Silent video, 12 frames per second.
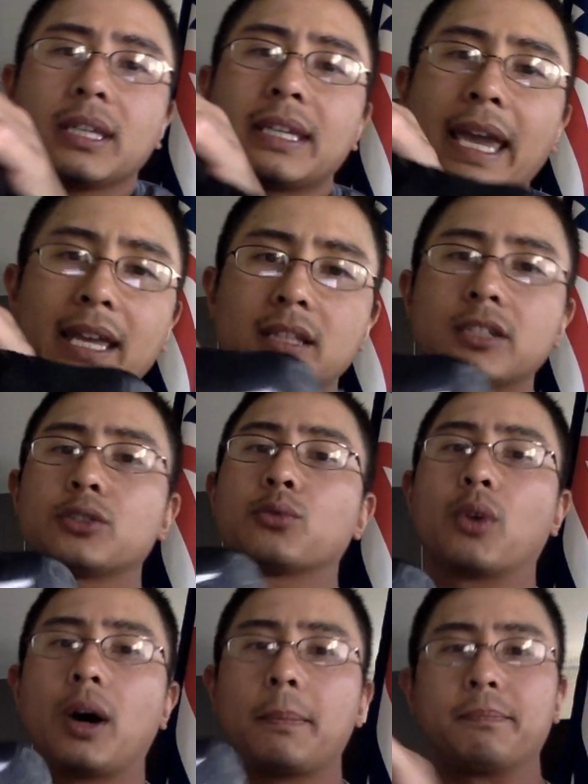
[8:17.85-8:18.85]

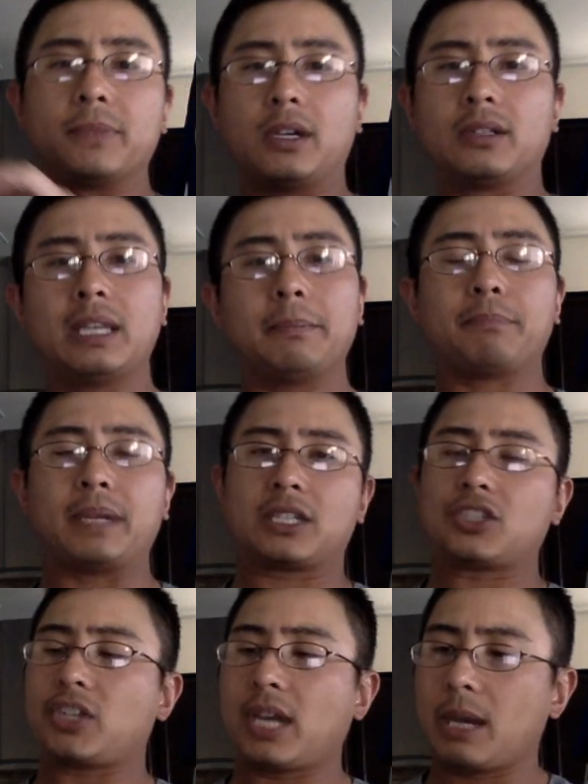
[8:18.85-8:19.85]
Galenrupp, the Olympic
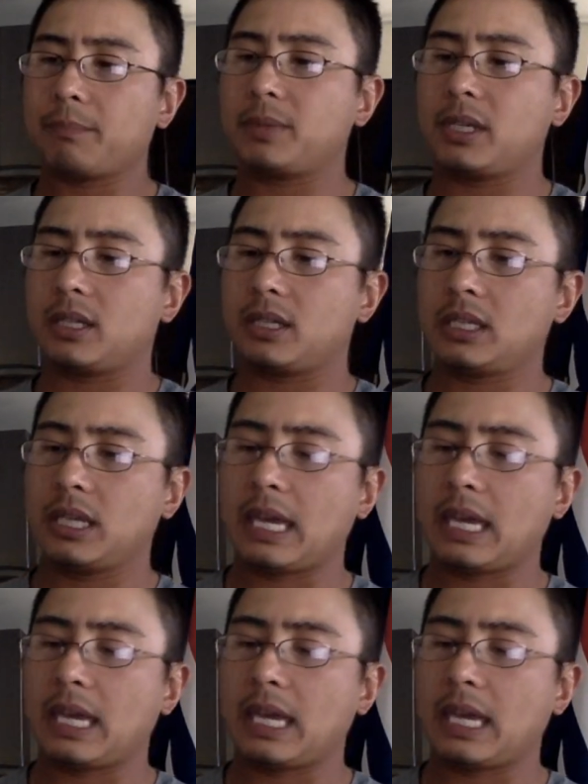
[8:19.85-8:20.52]
champion,